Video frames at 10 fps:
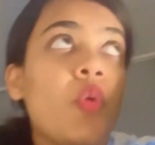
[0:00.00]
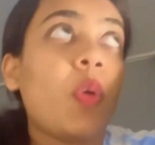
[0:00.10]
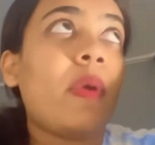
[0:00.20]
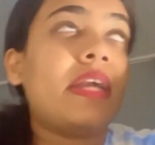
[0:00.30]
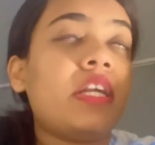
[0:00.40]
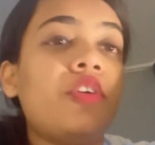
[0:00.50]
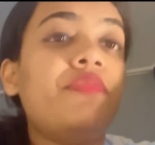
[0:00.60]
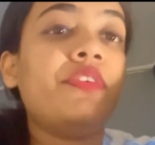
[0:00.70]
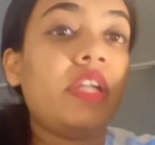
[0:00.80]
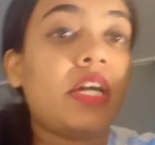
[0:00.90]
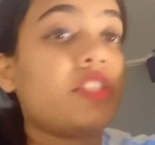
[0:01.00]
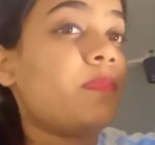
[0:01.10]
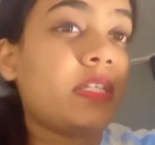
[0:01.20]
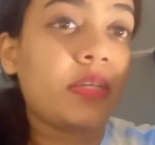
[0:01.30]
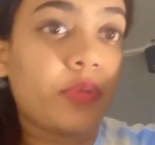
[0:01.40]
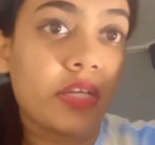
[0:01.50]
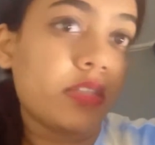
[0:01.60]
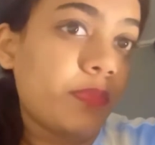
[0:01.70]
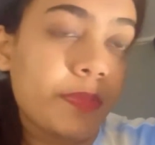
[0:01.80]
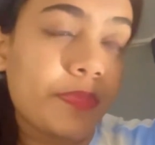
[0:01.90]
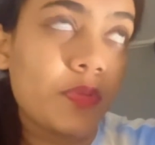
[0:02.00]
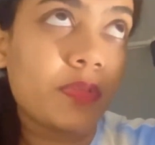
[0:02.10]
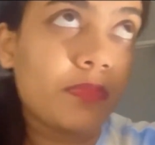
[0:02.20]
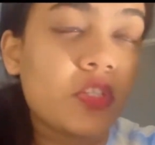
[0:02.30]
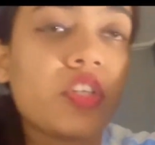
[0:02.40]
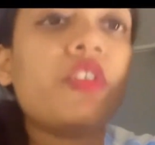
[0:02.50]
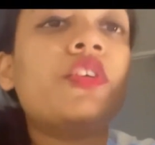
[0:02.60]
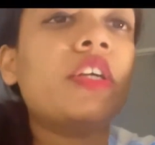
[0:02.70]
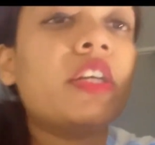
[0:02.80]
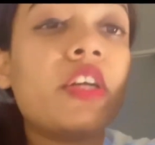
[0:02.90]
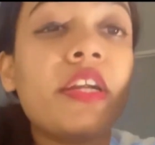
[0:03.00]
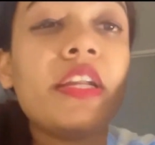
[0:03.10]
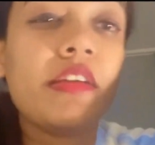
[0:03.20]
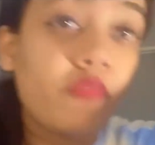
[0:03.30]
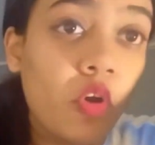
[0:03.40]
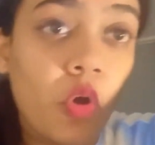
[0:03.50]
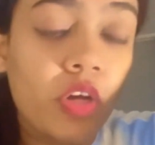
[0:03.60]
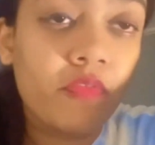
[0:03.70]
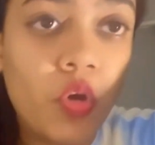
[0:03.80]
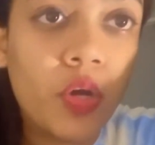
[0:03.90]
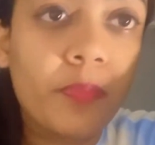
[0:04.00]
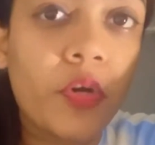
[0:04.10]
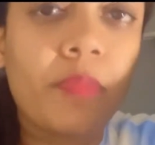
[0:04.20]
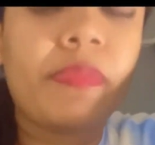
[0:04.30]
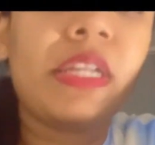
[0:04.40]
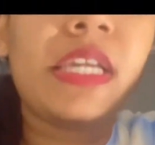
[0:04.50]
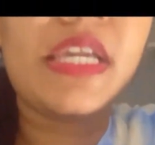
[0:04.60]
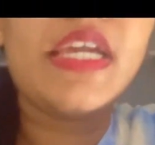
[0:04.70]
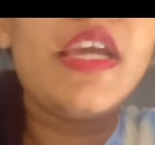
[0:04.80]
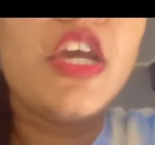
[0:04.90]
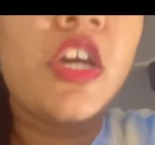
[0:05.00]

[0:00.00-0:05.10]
We went out for lunch, but there were other people with me, so I couldn't really vlog properly.